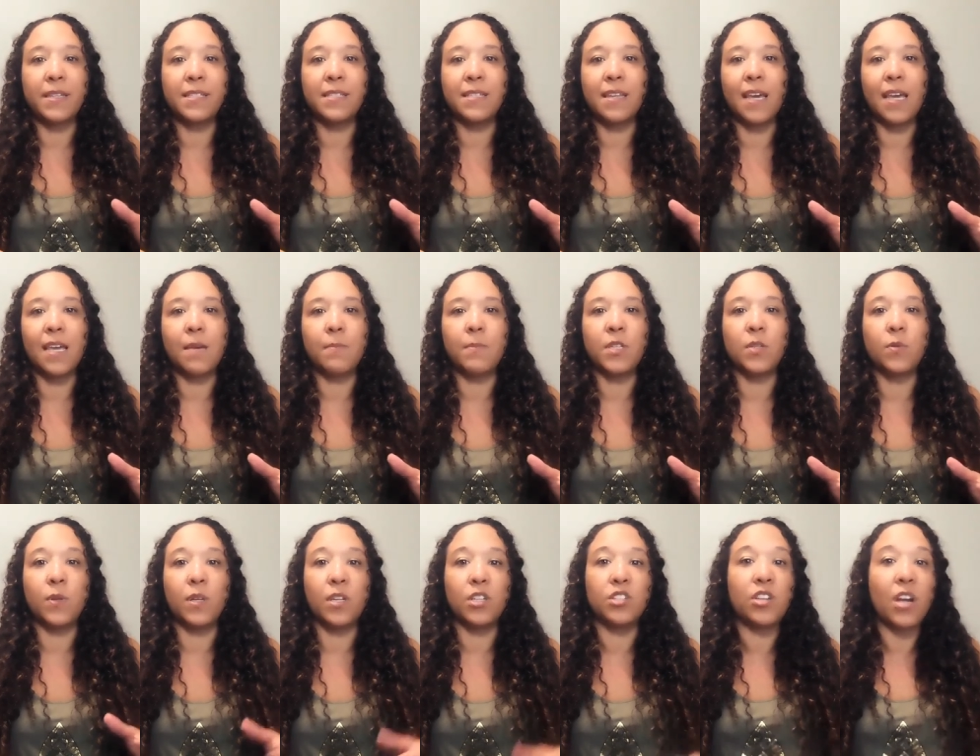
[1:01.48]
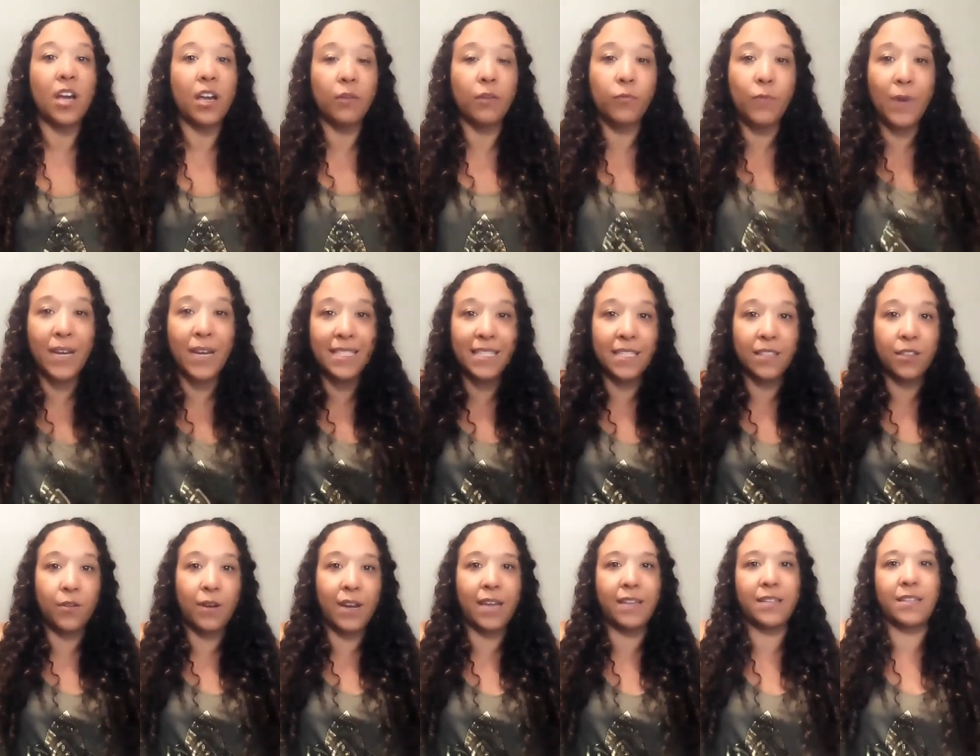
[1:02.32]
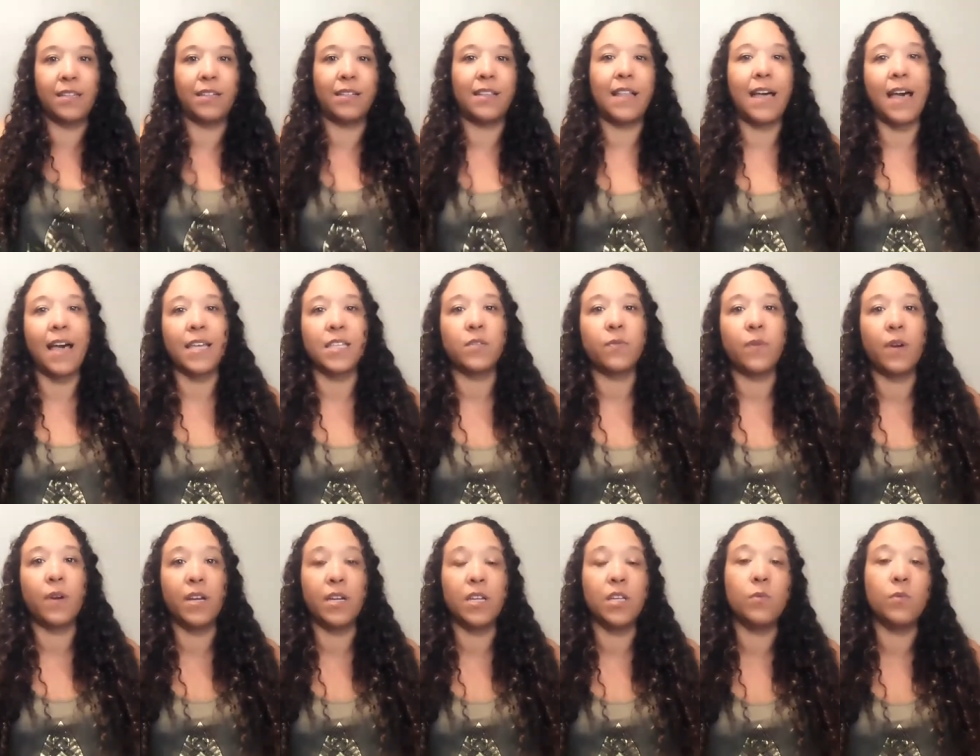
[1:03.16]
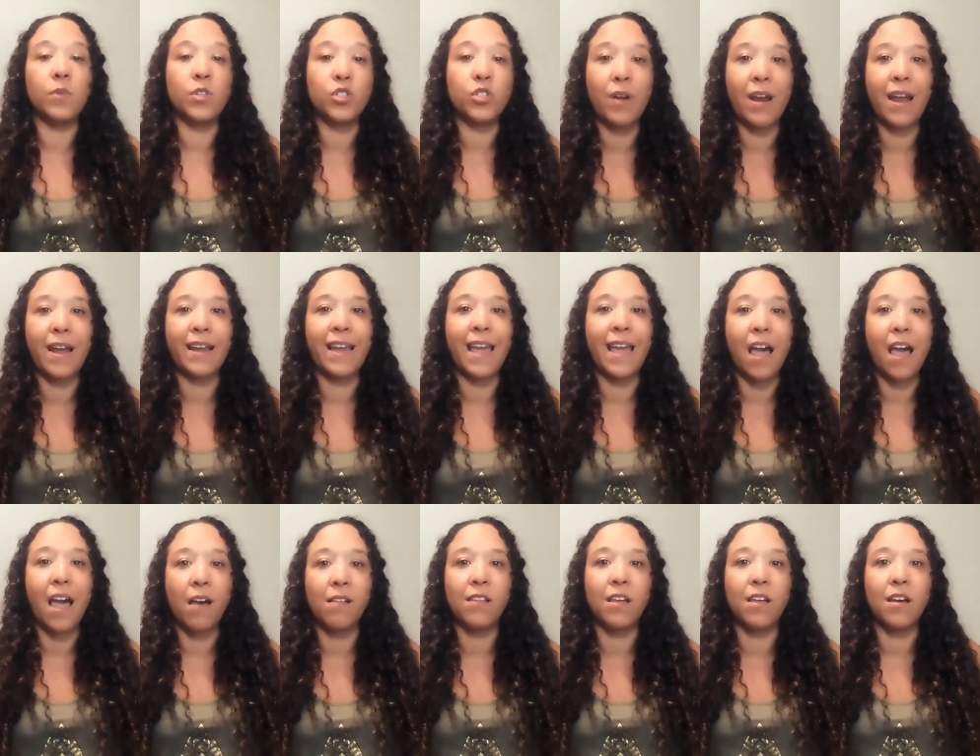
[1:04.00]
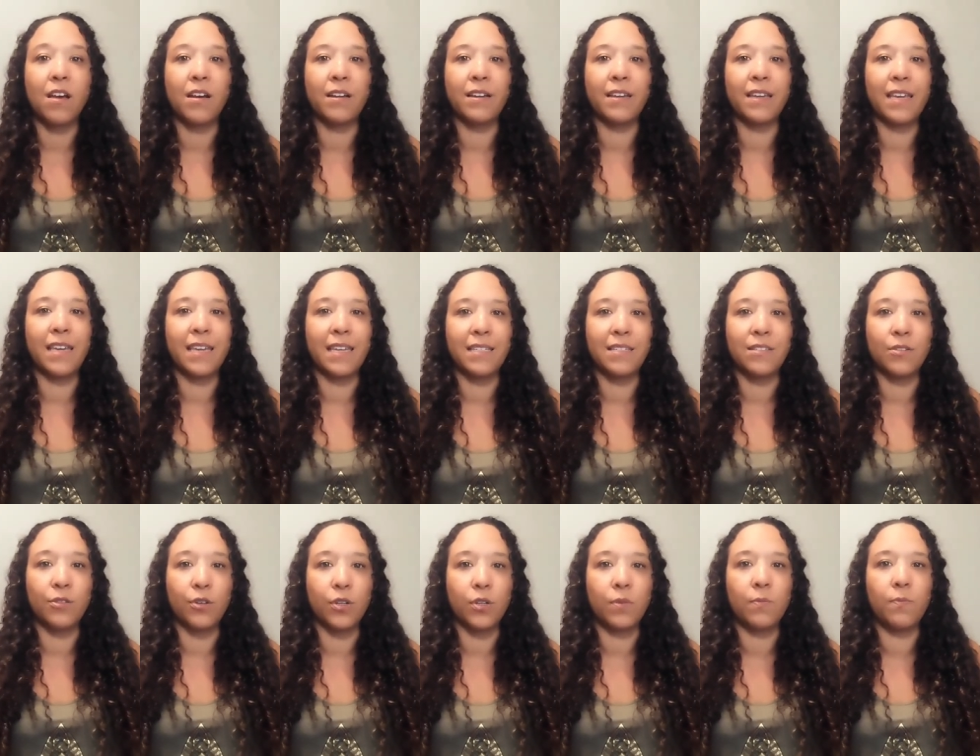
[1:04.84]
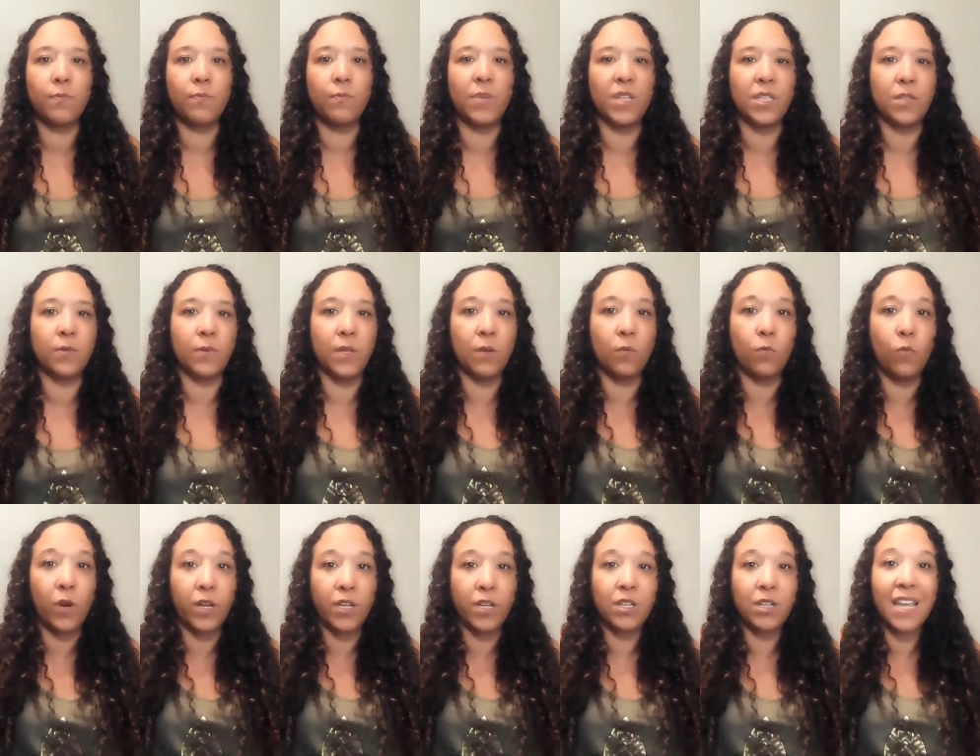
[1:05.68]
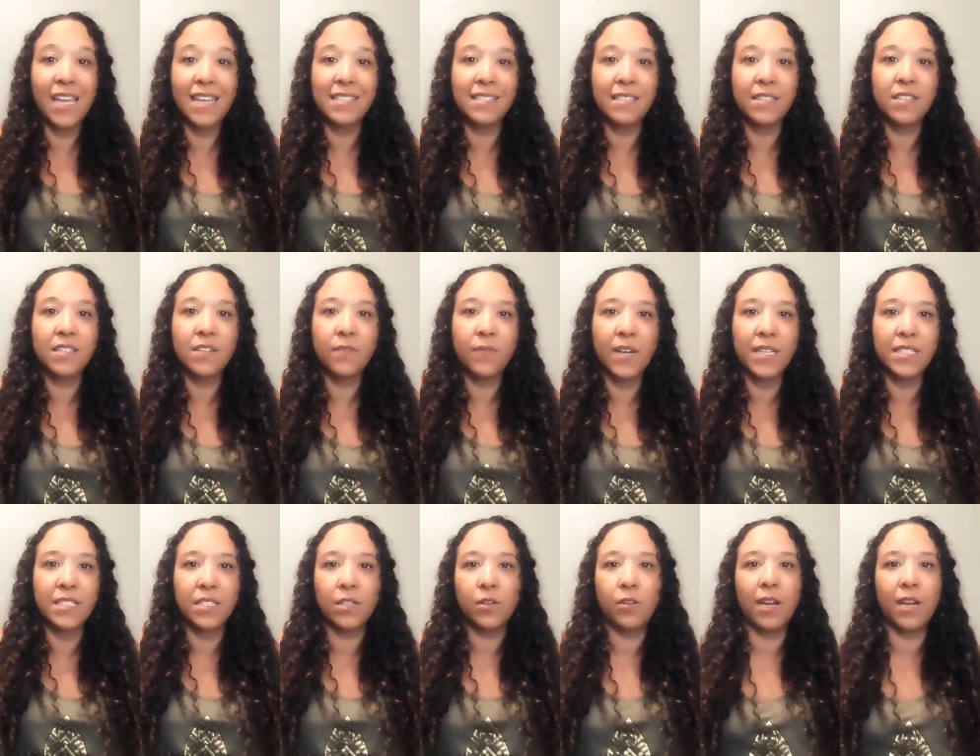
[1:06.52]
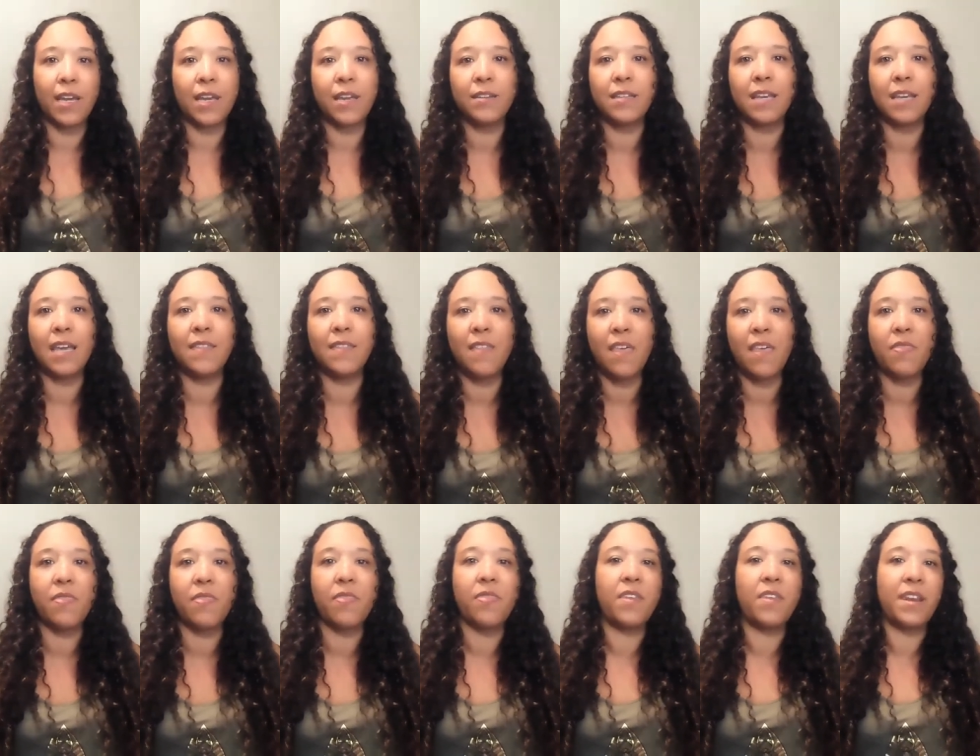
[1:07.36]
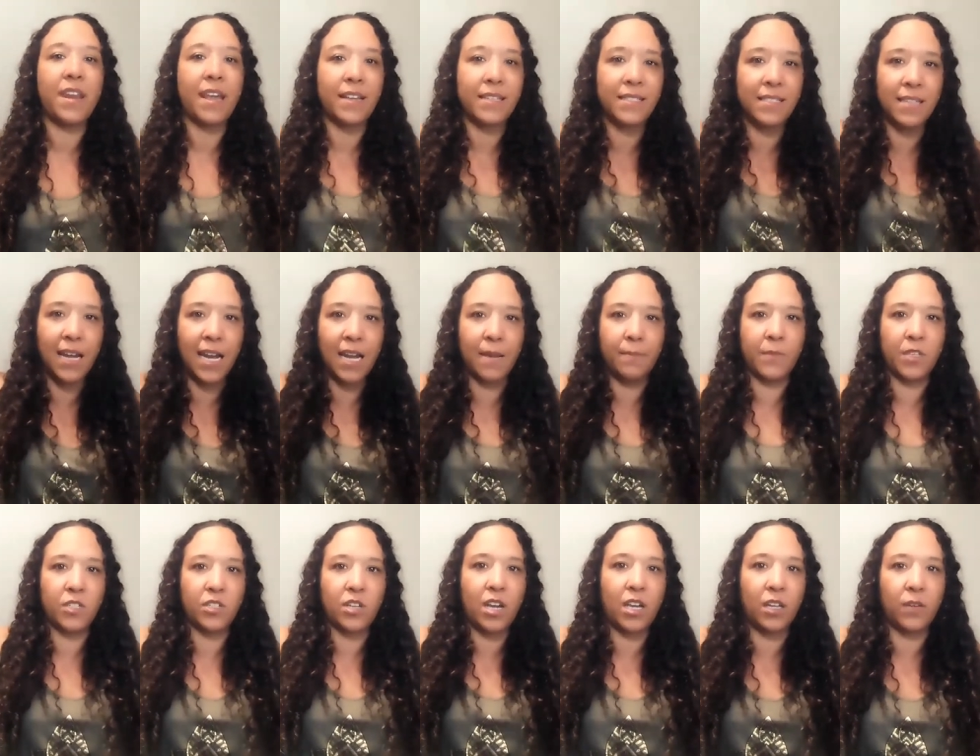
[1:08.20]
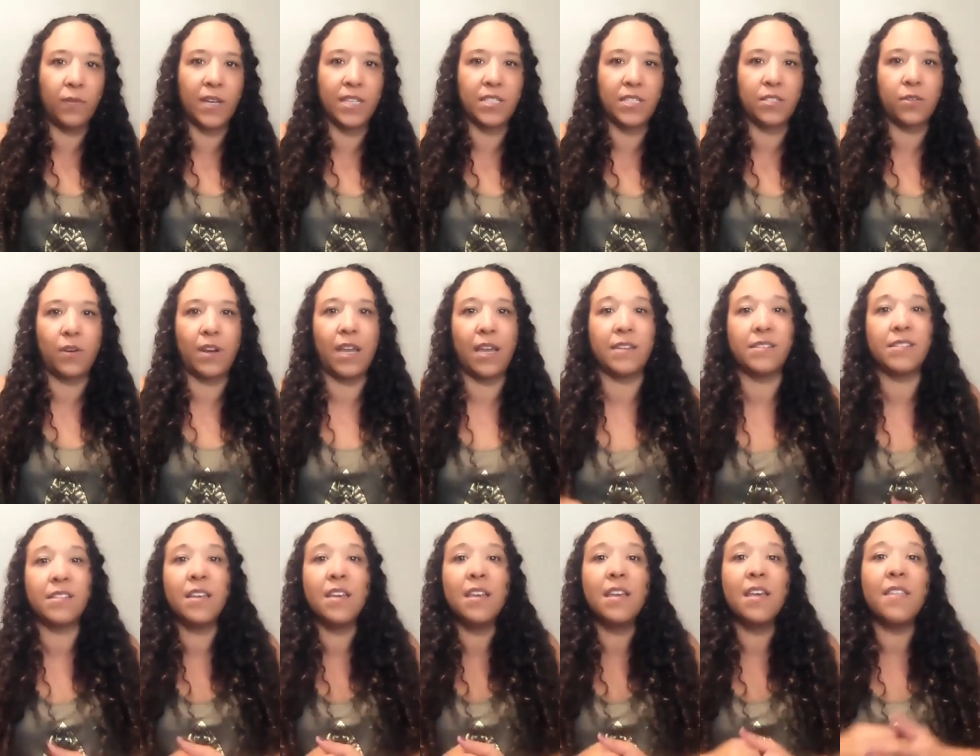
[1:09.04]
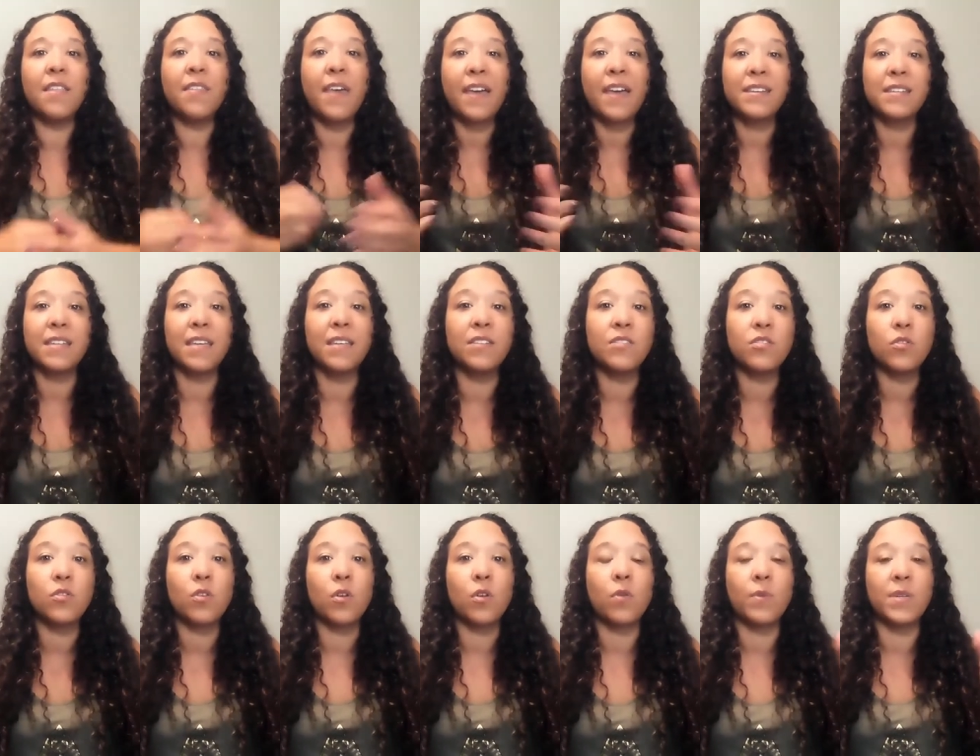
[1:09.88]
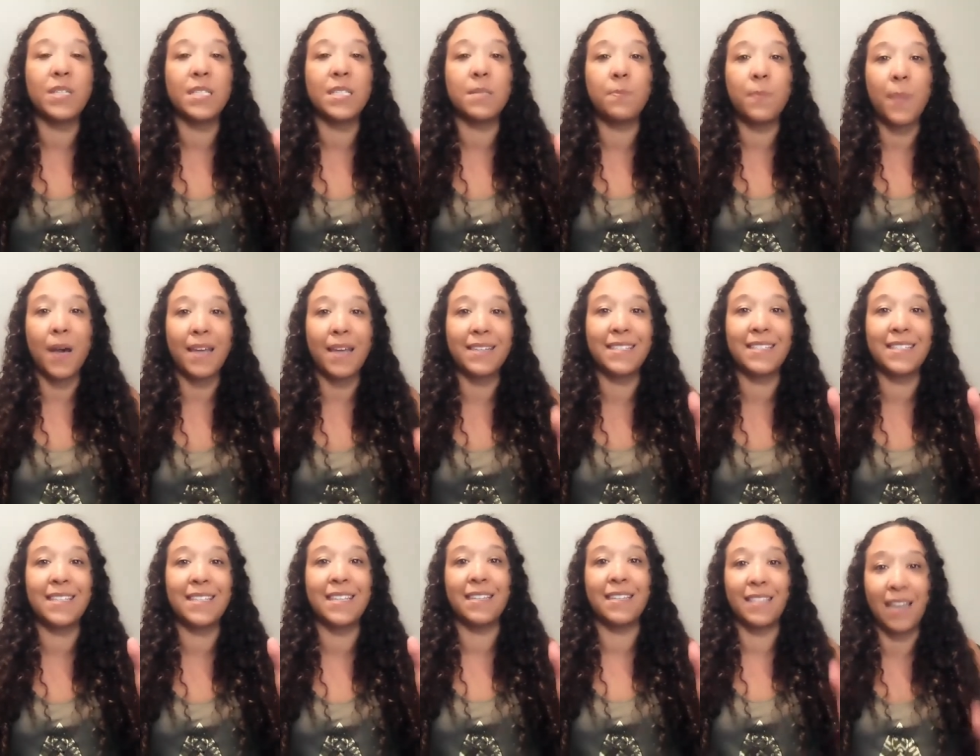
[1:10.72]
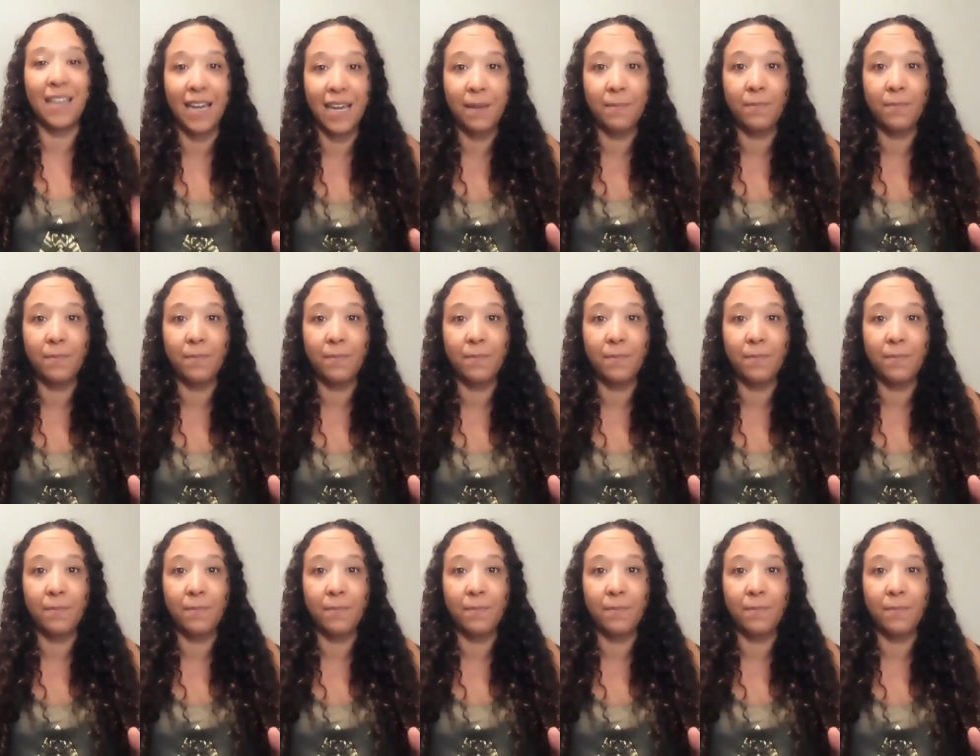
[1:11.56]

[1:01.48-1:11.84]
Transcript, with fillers: time between a child raising their hand in class, right? You would track how long it took between one instance of raising your hand and then the next time the child raised their hands. That's inter-response time,